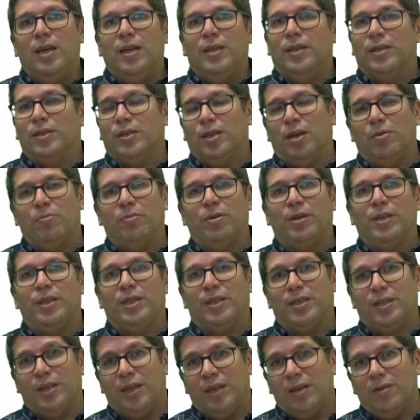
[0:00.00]
the server
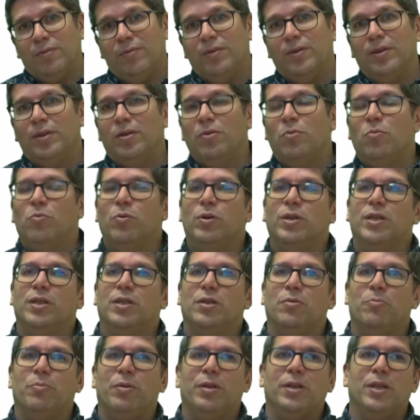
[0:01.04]
itself, which
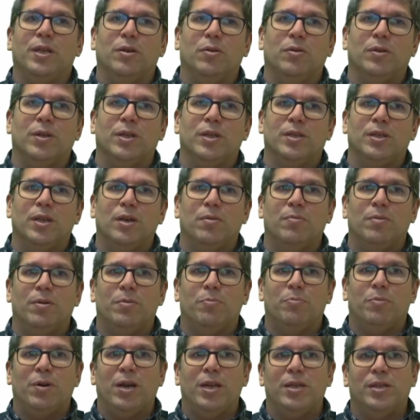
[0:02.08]
depending on the server
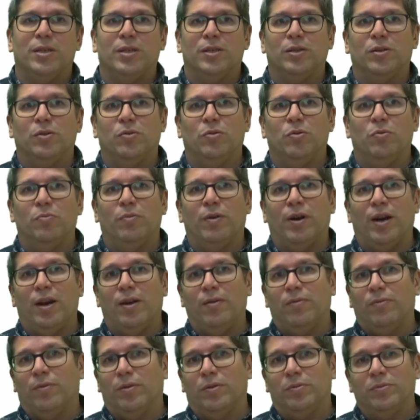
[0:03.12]
prices could vary
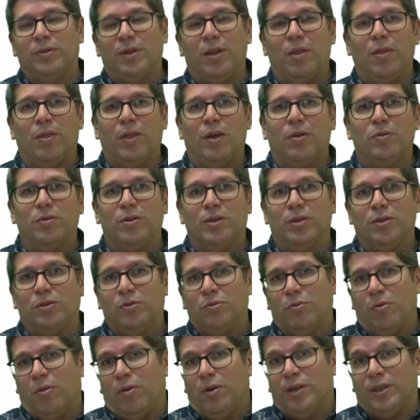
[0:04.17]
from 10,000
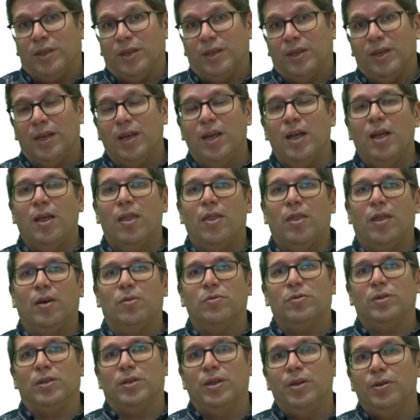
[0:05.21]
to
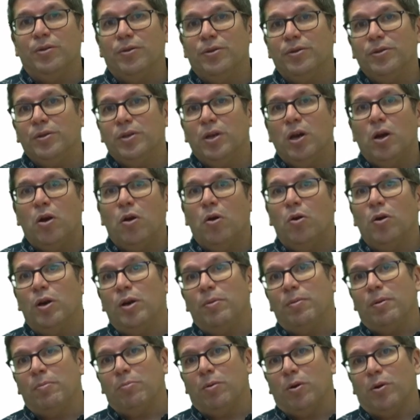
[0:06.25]
30,000 euros or
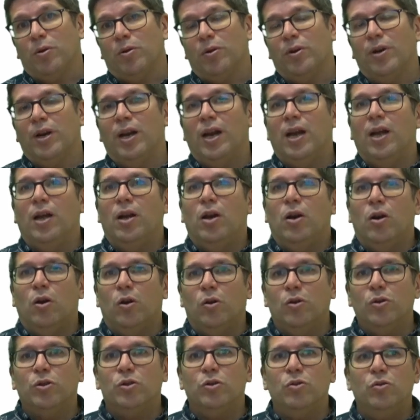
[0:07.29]
even more.
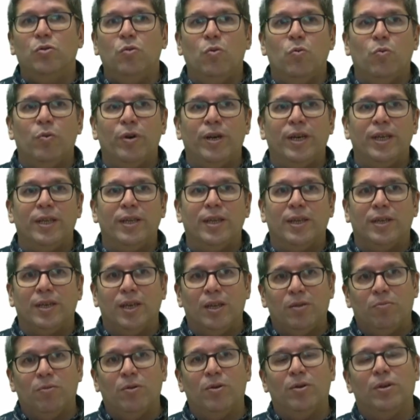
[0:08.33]
Also, we need a
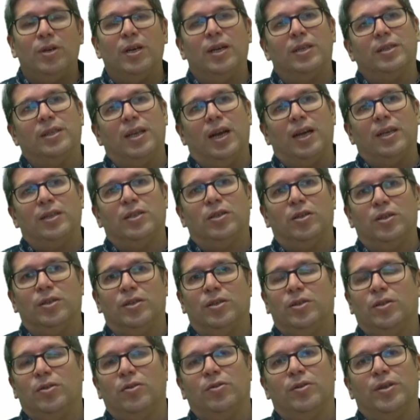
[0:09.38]
network attached
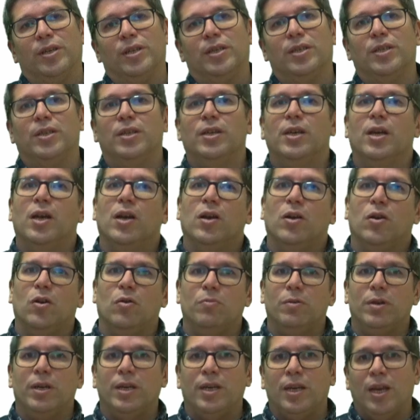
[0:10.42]
storage,
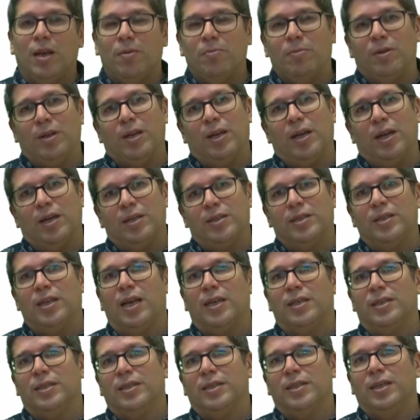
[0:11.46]
commonly named as
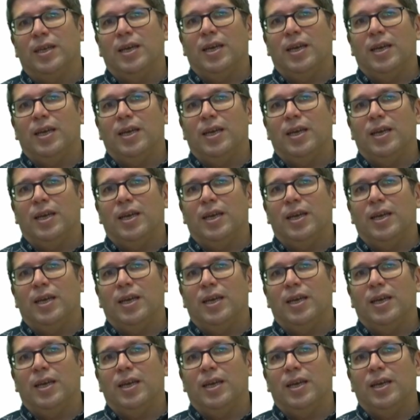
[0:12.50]
NAS.